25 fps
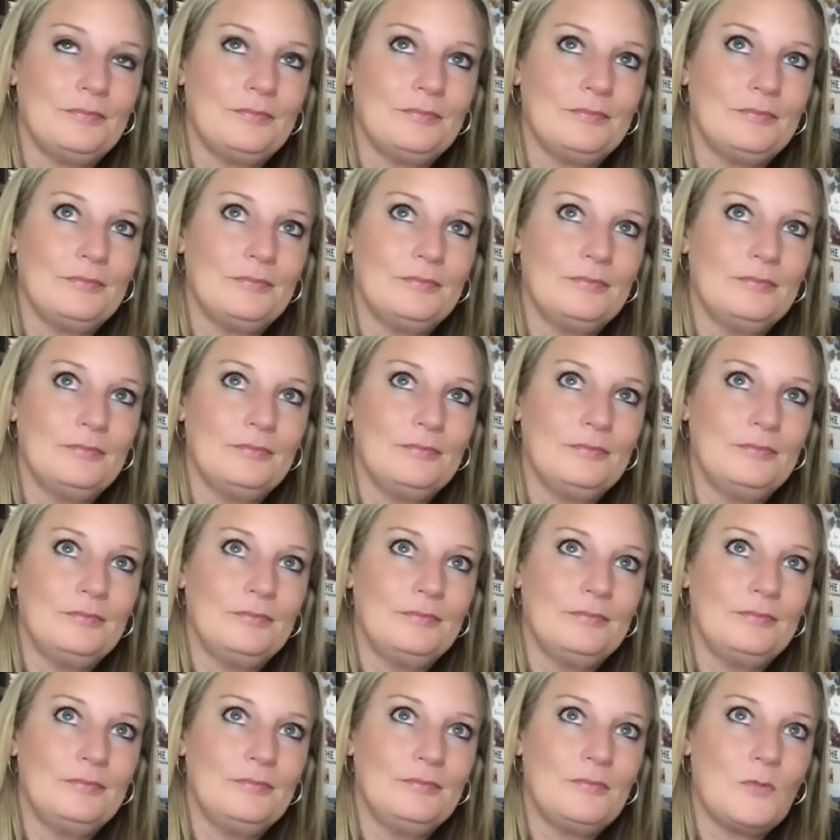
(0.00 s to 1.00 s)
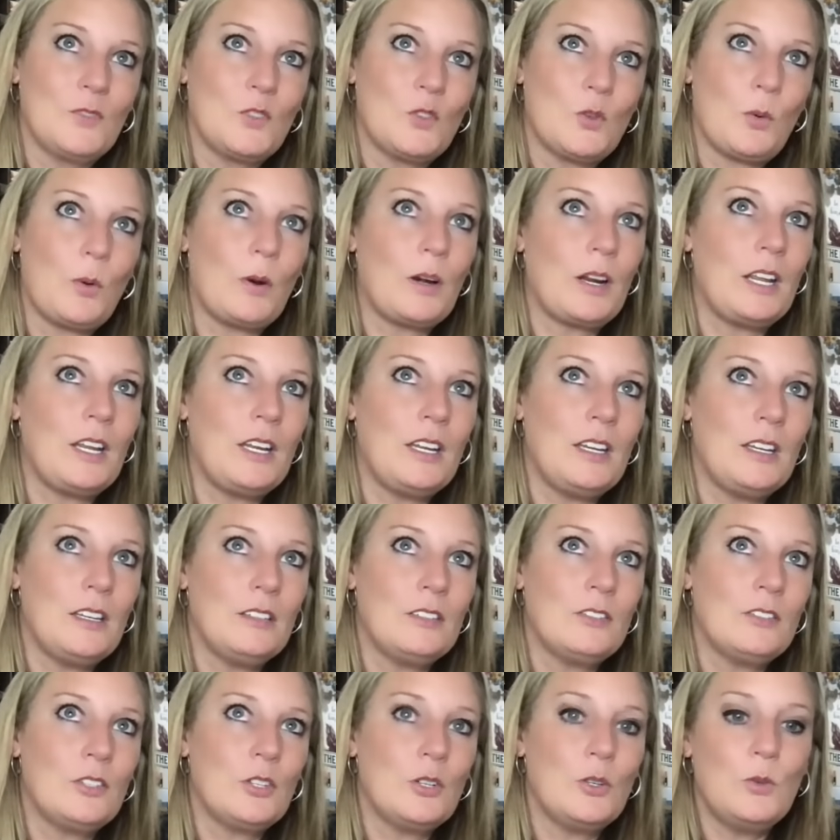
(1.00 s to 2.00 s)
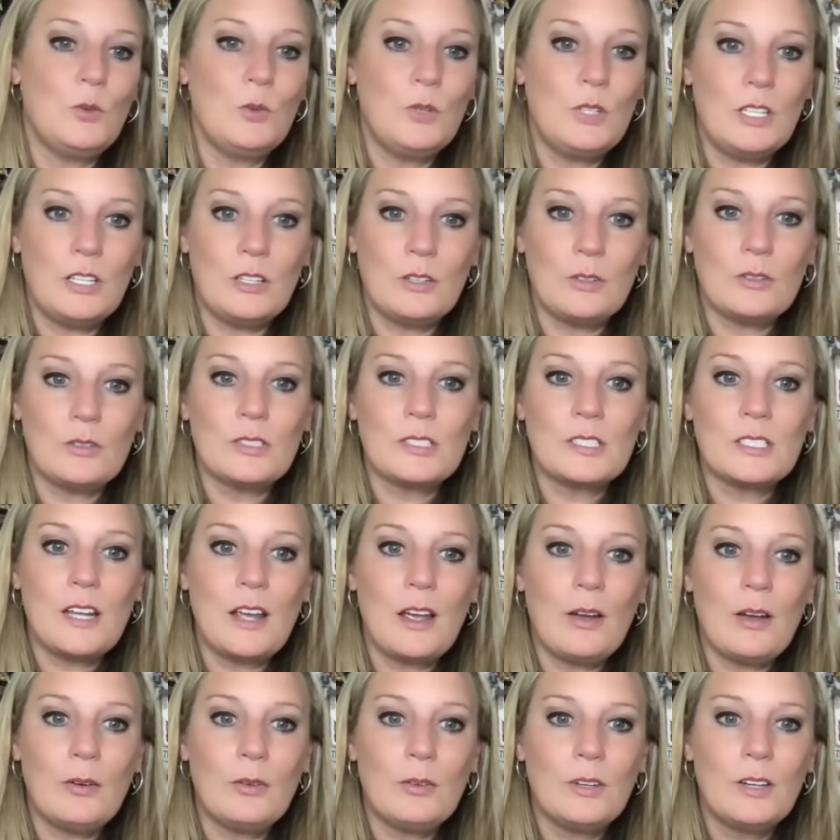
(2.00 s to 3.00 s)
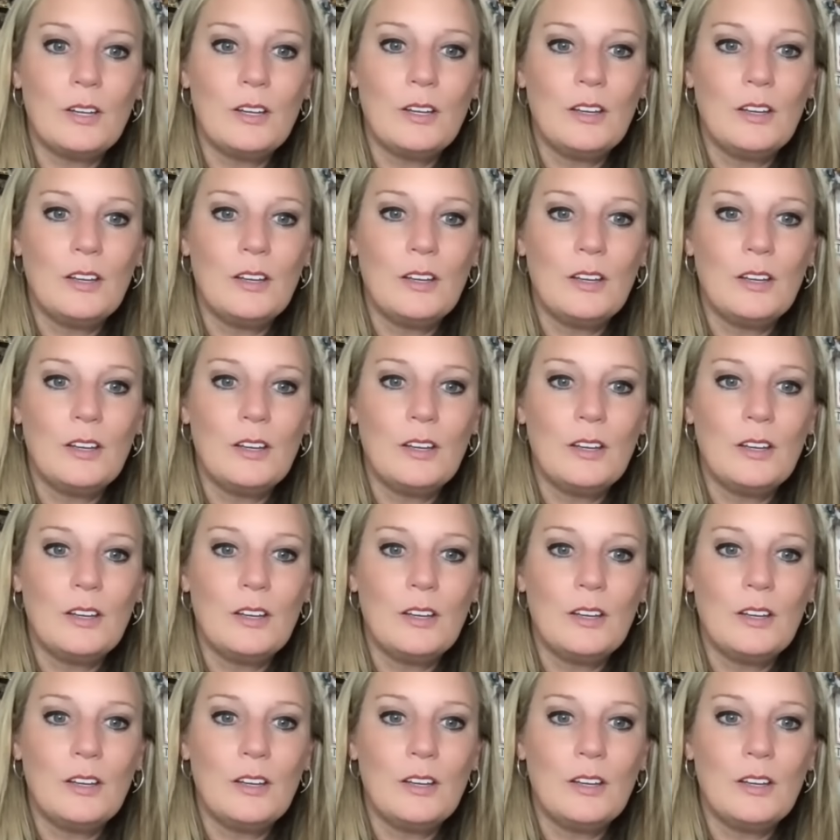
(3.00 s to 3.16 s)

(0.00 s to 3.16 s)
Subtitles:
22 years now.